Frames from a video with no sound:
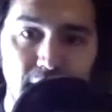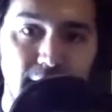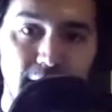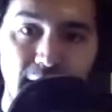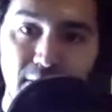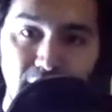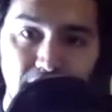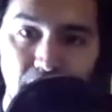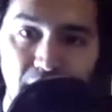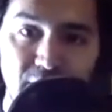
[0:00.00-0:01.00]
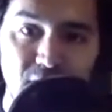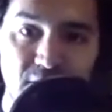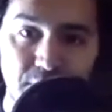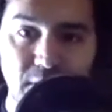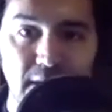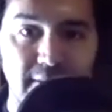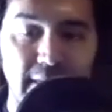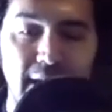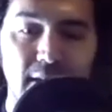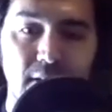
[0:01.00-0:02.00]
Like, I think having something like
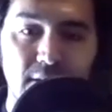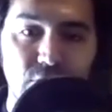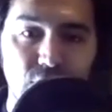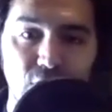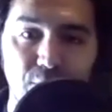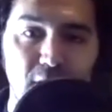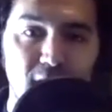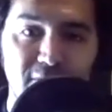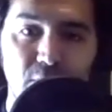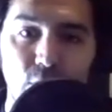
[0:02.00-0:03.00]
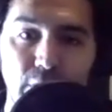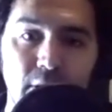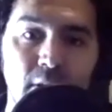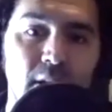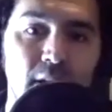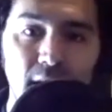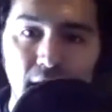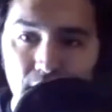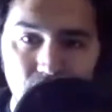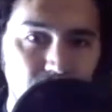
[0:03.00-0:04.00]
that as a jumping off point, and
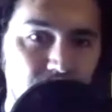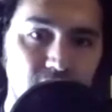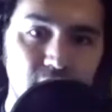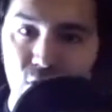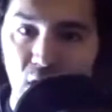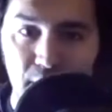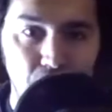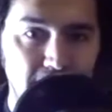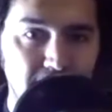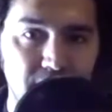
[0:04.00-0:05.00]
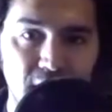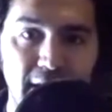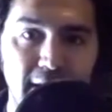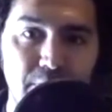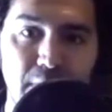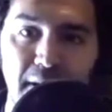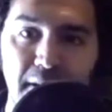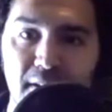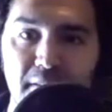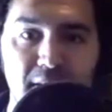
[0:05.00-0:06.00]
you did a good job, like tying it back in
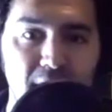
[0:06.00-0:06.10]
at the end.